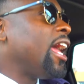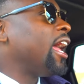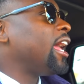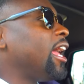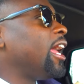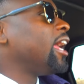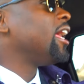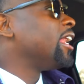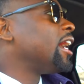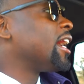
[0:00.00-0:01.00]

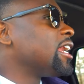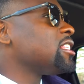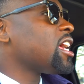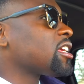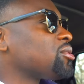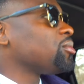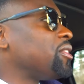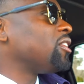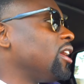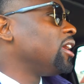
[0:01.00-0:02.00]
And I got a text
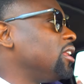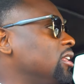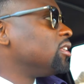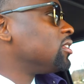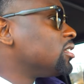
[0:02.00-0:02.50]
within,